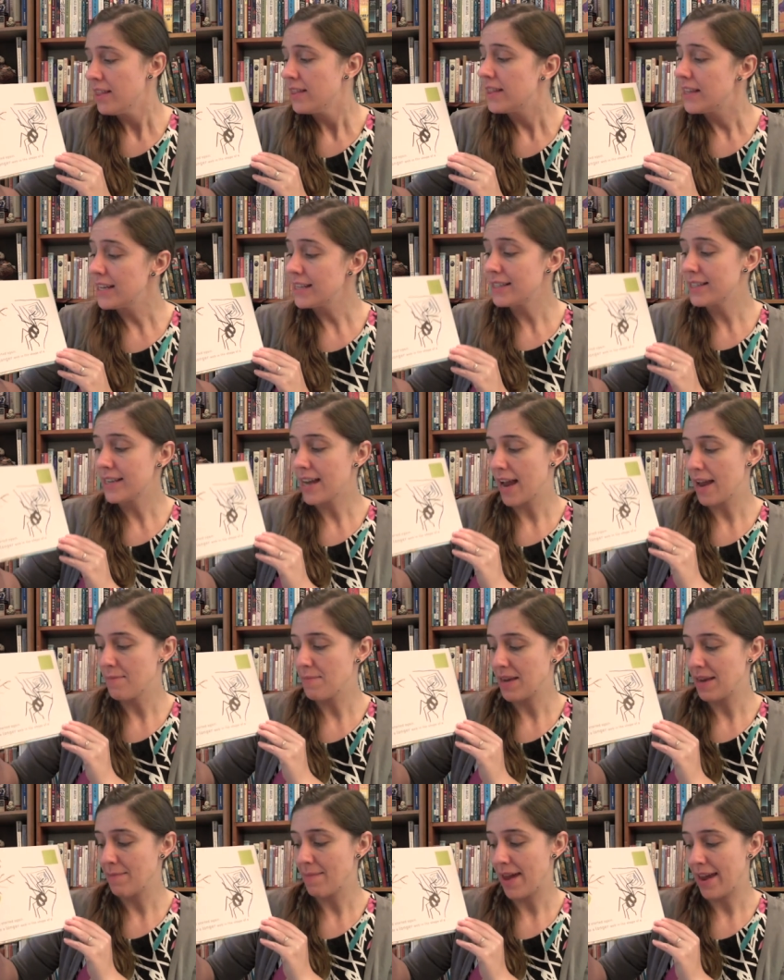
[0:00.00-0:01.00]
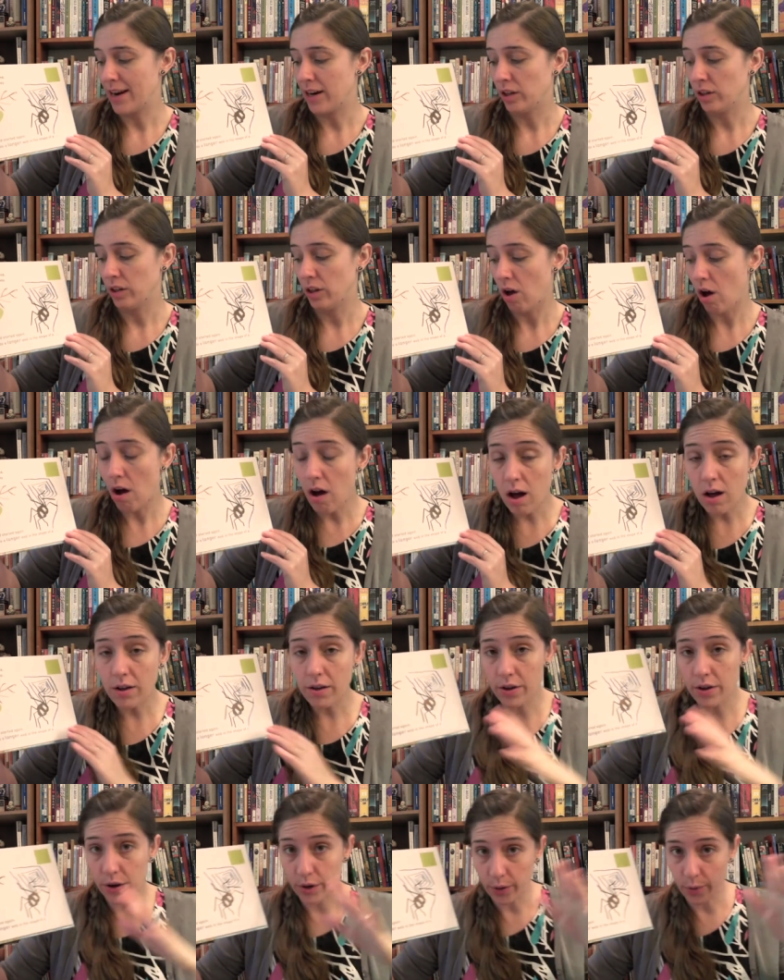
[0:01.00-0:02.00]
This time he made a
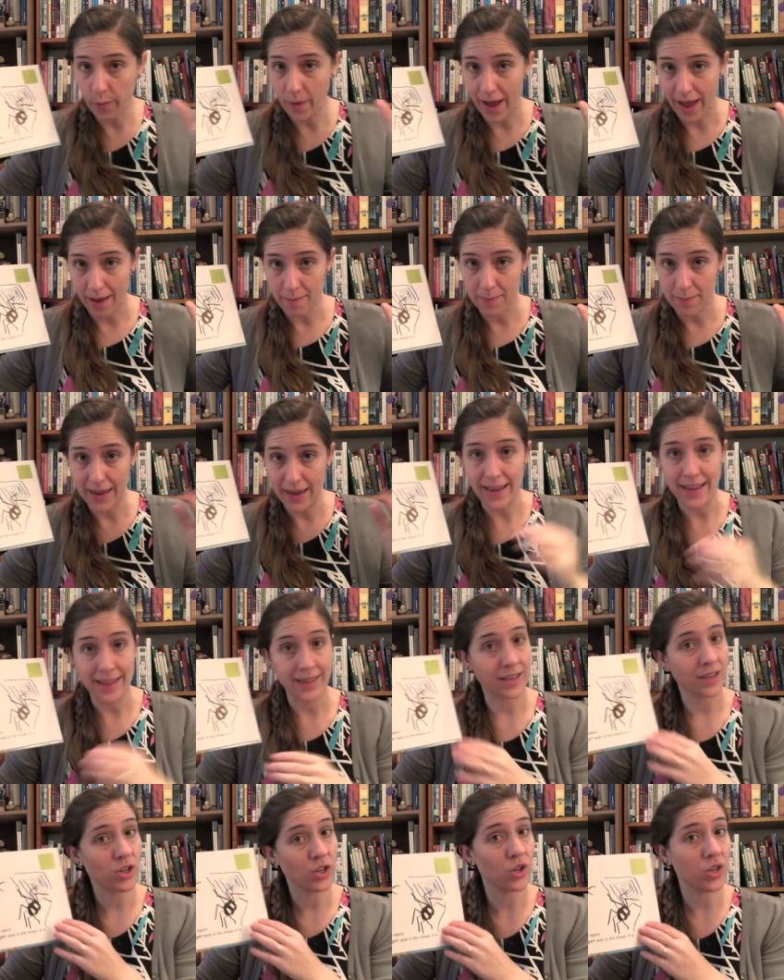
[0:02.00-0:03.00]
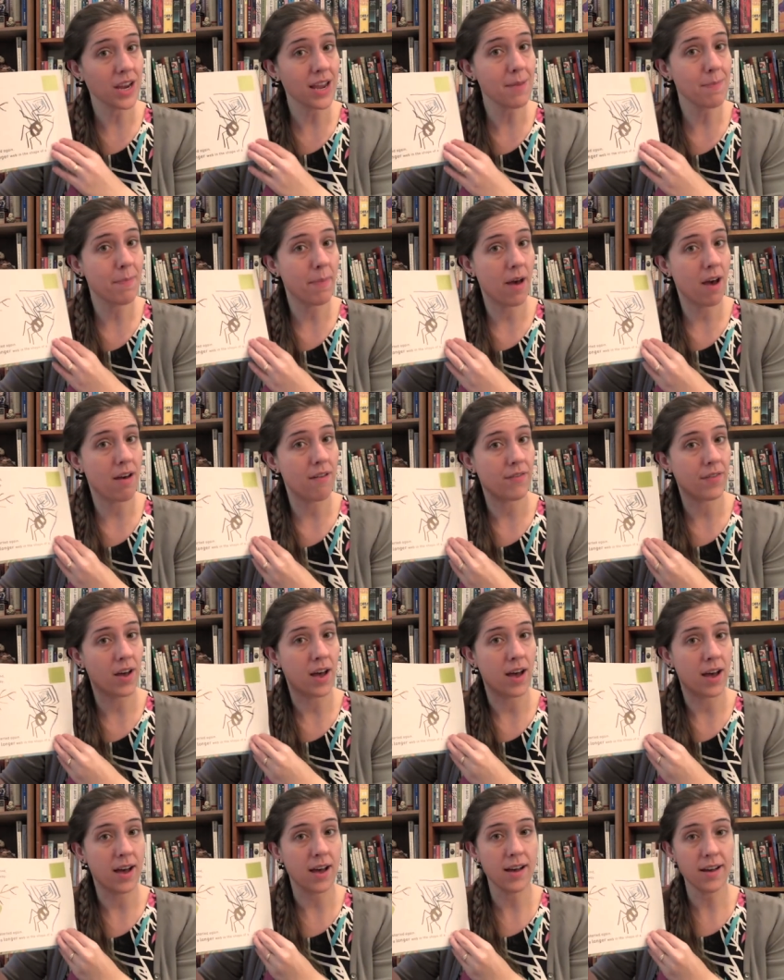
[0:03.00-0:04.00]
longer web in the shape of
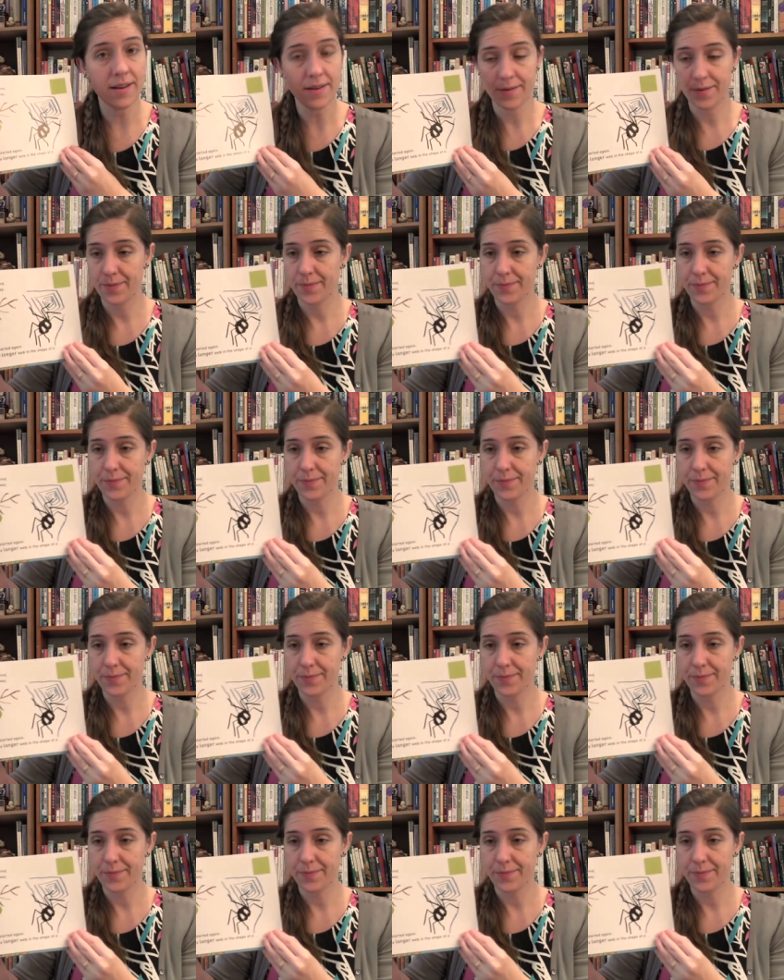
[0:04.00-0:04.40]
a...